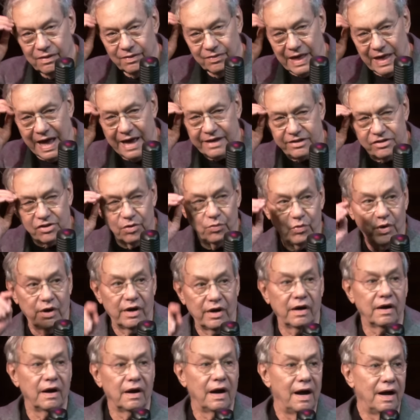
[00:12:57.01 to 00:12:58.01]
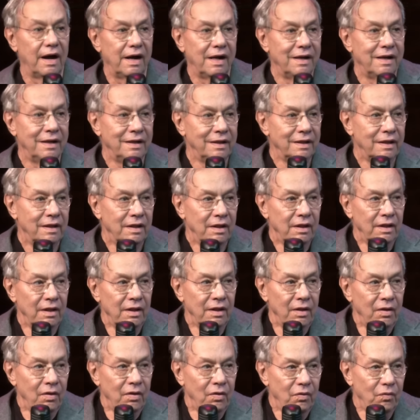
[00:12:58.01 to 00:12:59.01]
Thank you. We're
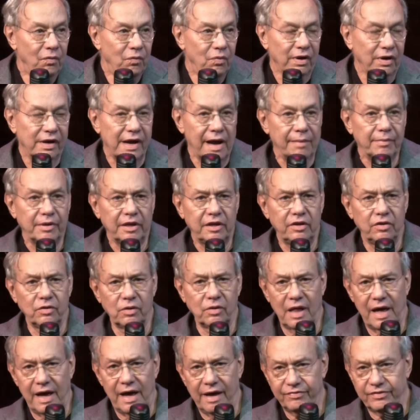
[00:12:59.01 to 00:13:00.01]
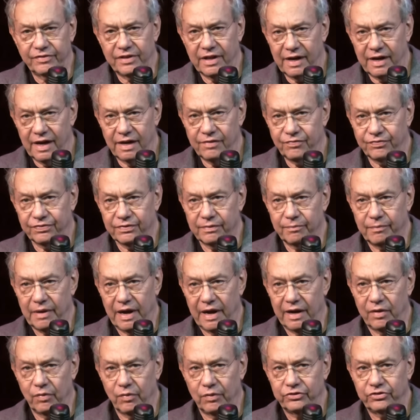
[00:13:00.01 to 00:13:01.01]
coming to you live tonight from
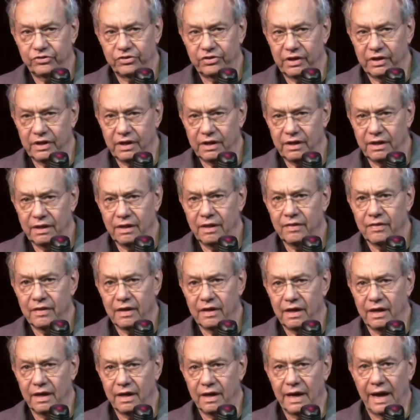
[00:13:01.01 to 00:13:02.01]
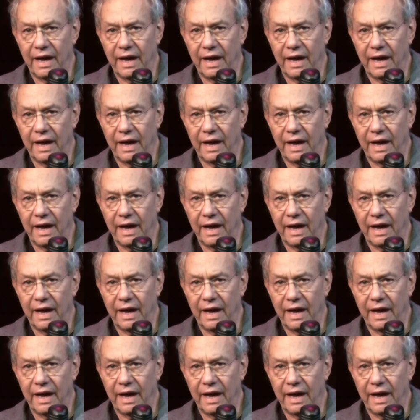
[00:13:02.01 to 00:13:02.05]
Iowa City, the